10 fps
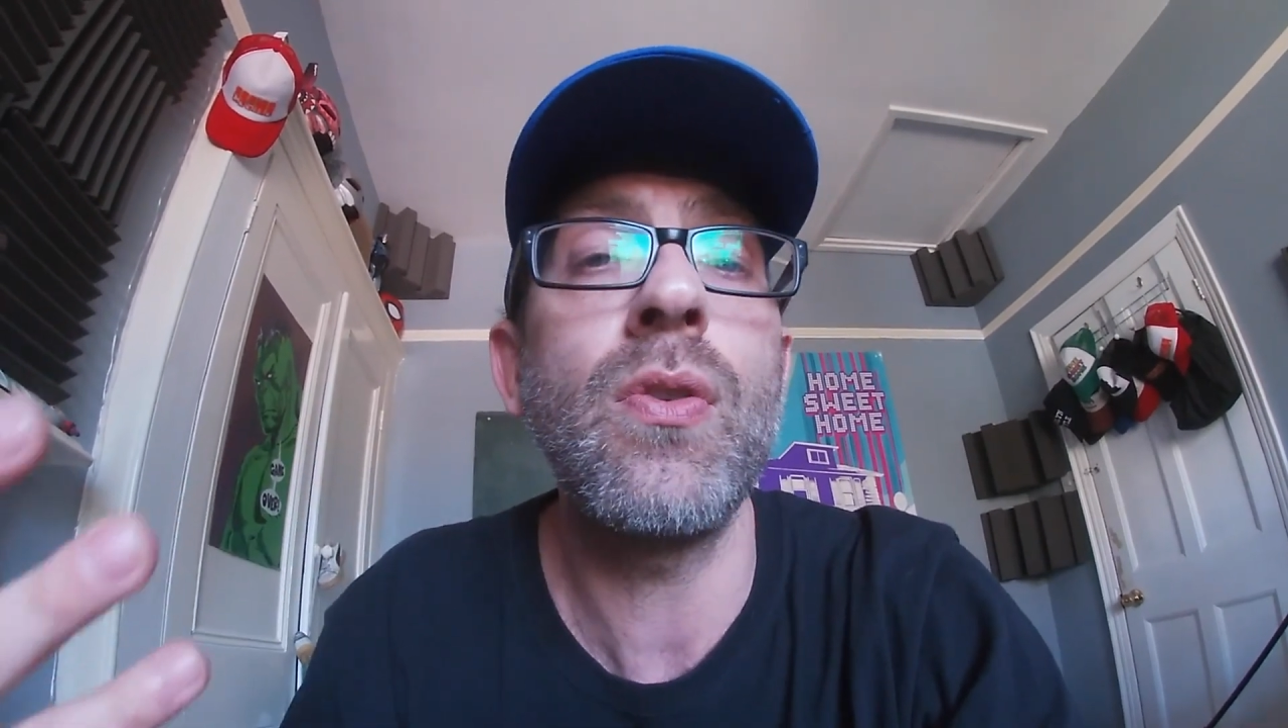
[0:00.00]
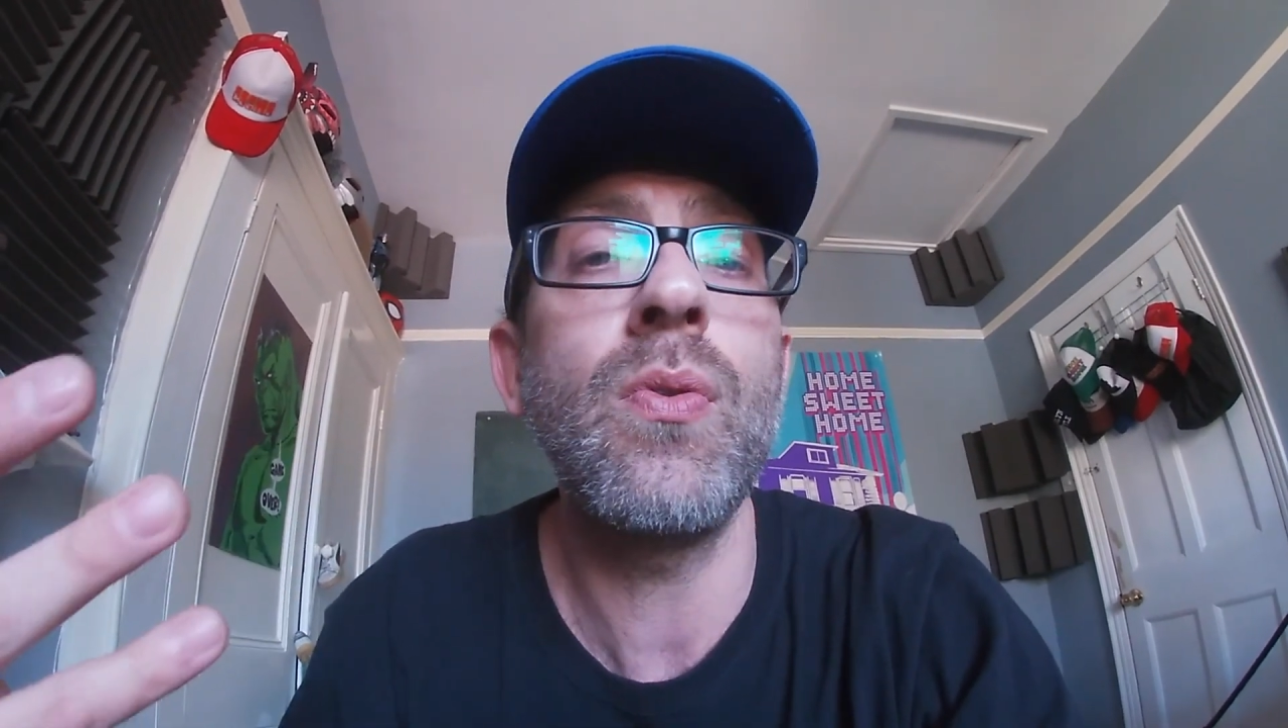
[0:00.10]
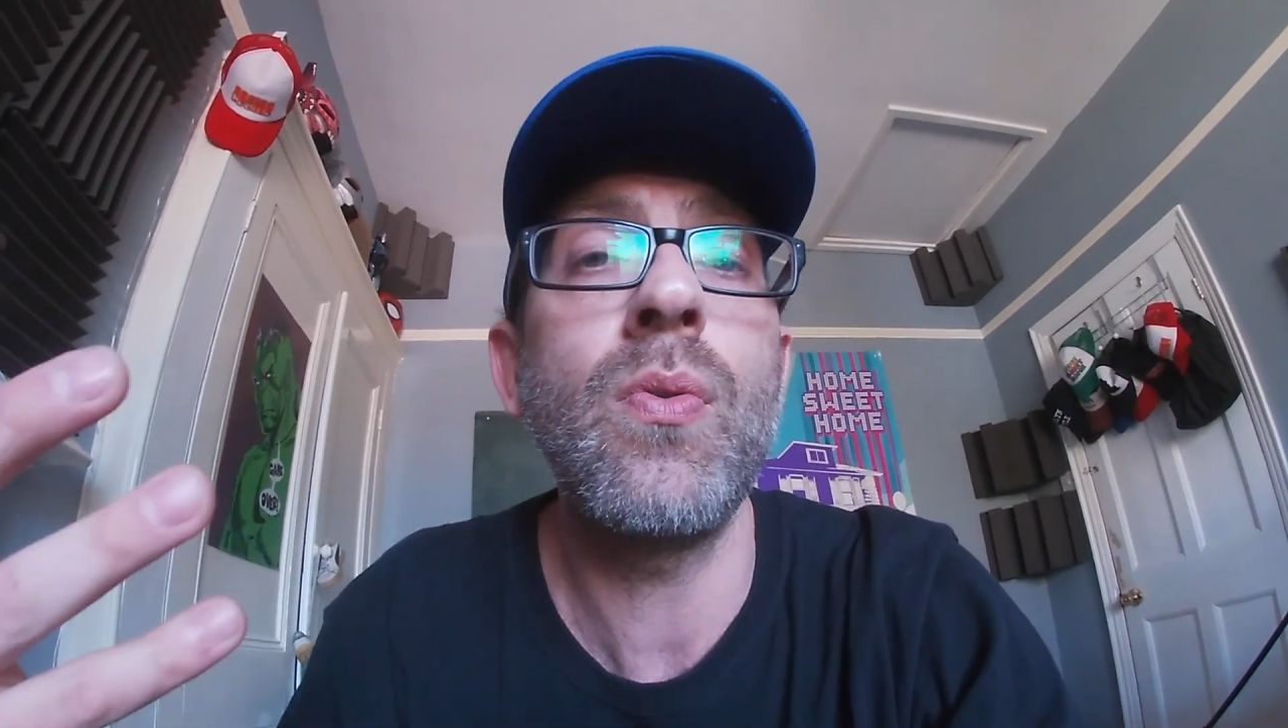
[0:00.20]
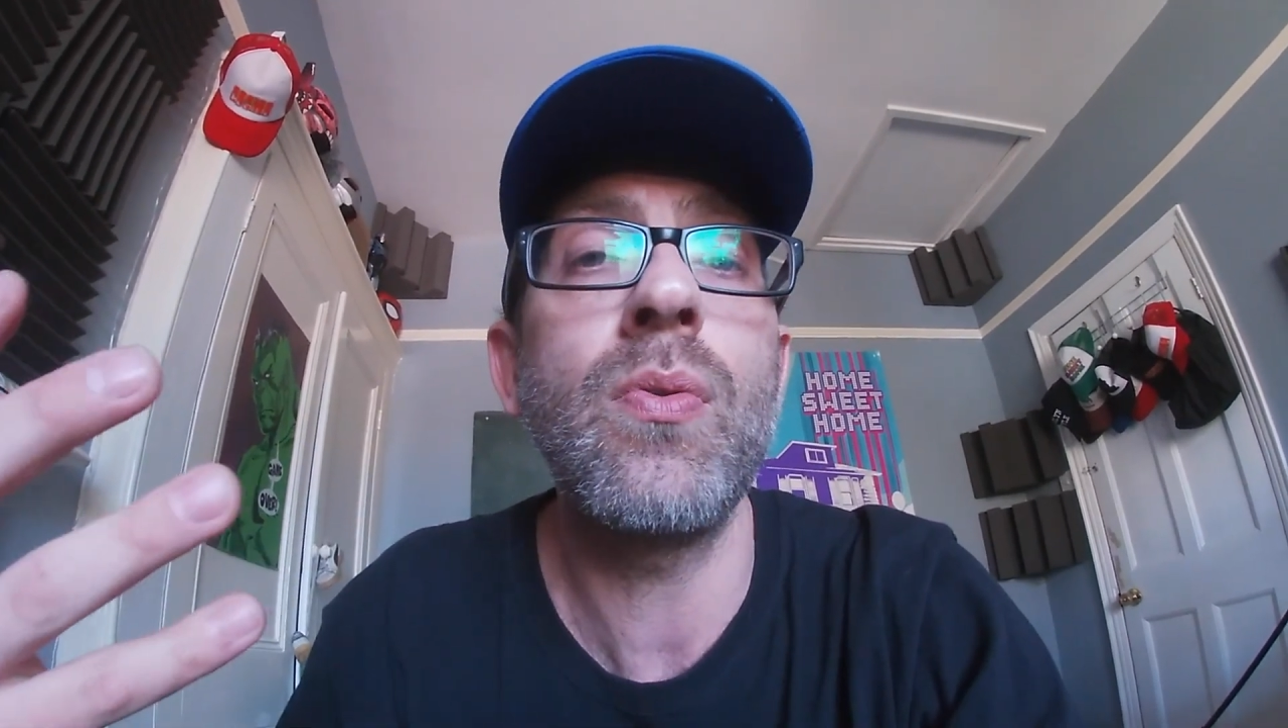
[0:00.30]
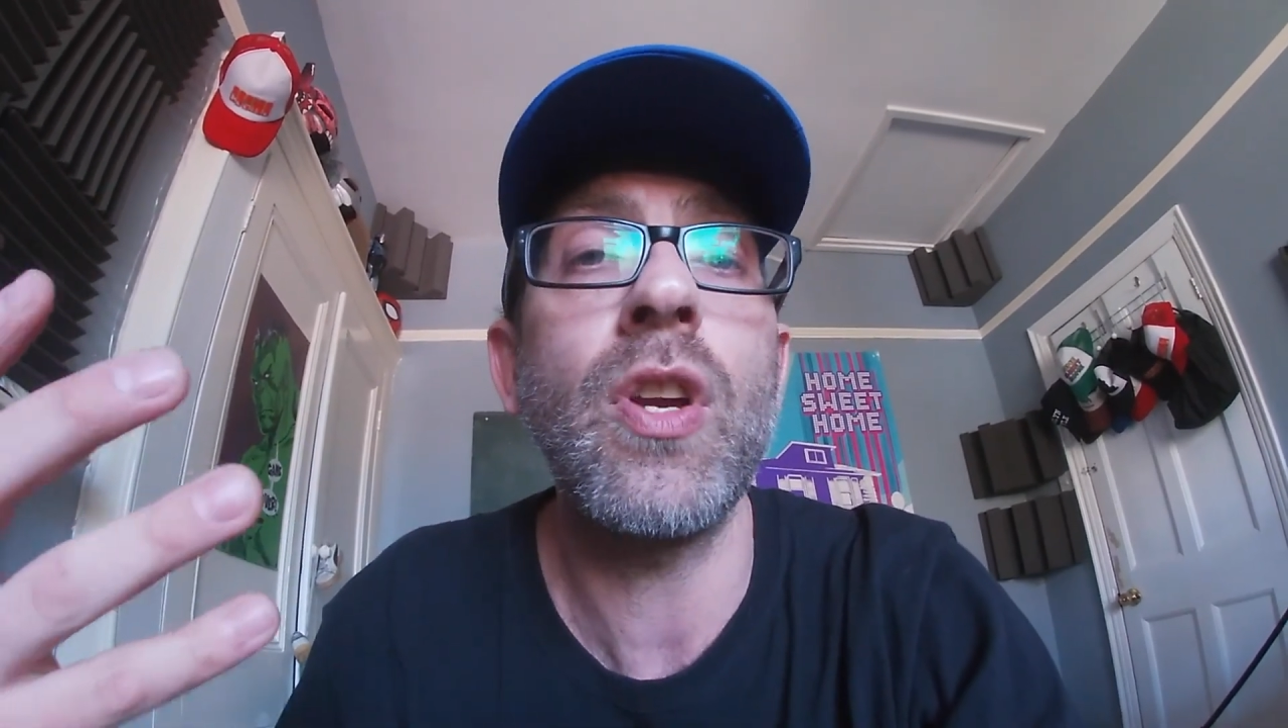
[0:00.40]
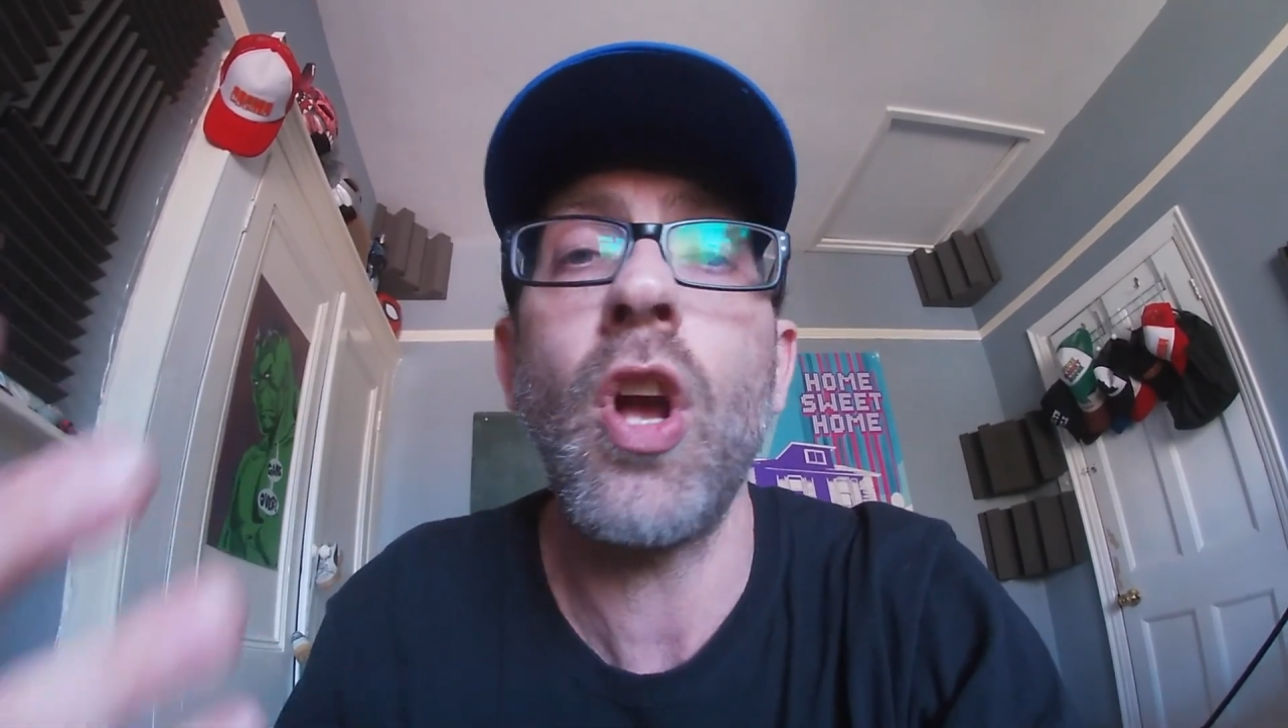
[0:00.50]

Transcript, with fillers: to the